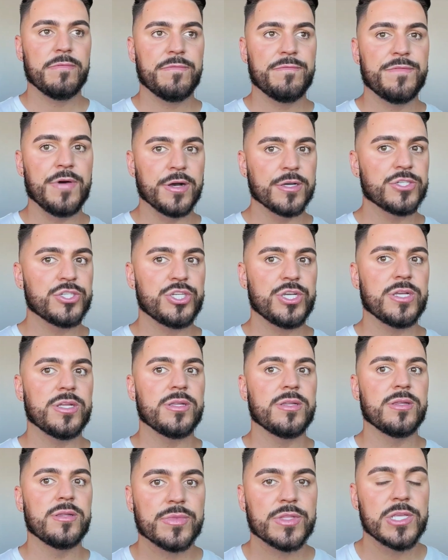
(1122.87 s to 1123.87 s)

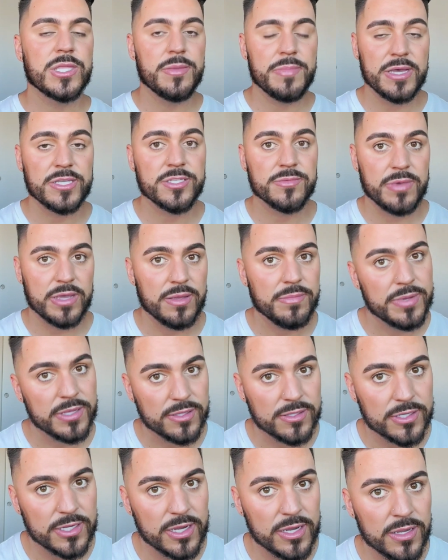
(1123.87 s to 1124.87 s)
function to the best of my
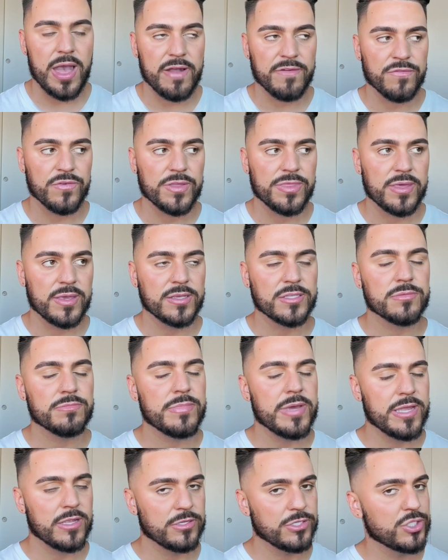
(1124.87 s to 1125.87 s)
ability. Everything is
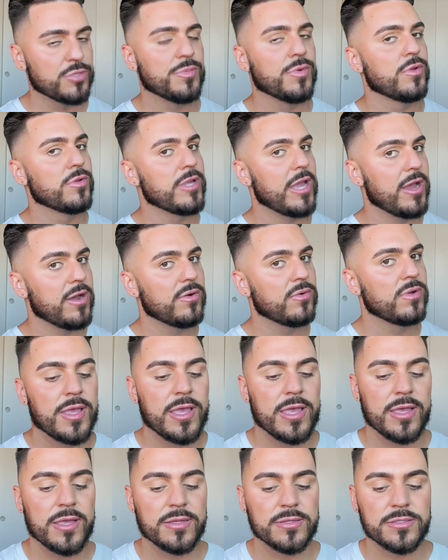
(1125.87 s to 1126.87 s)
manageable now.
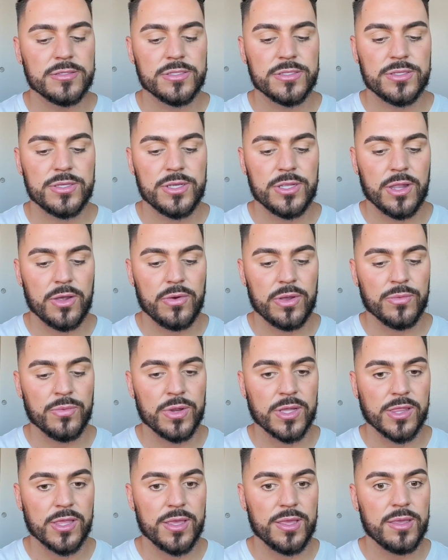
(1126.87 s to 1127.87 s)
And, I
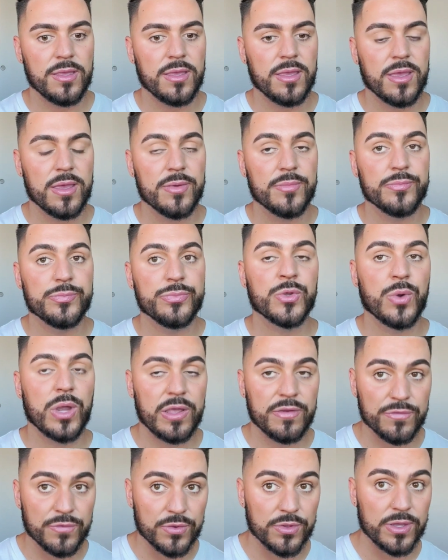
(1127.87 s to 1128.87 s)
really am
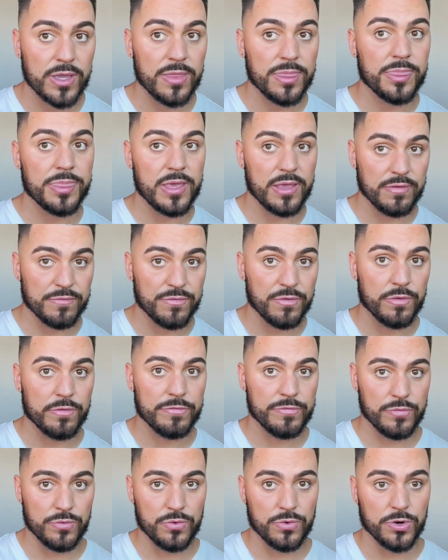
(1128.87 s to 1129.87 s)
grateful and thankful
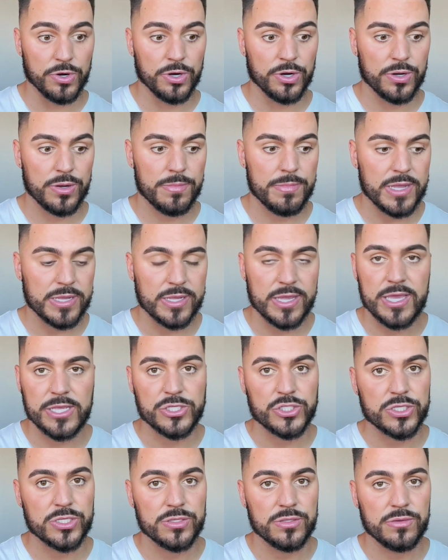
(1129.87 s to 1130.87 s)
for
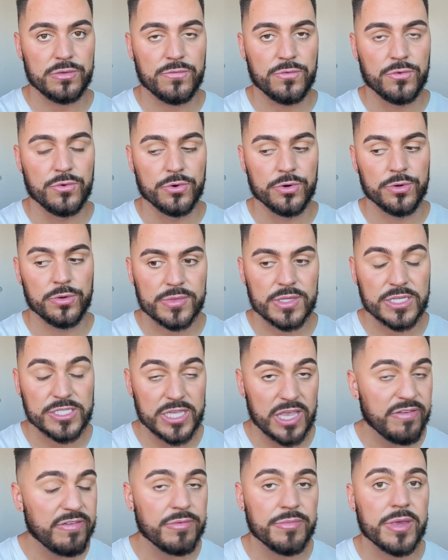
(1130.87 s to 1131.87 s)
medication for
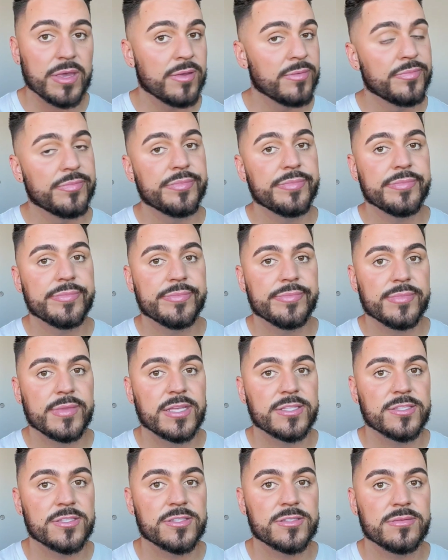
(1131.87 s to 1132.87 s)
saving me.
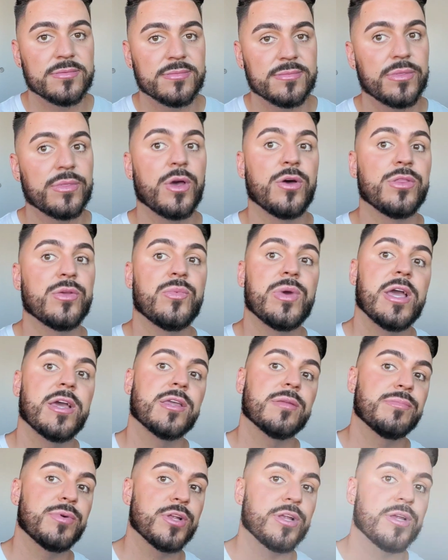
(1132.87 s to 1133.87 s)
That's the only way I can put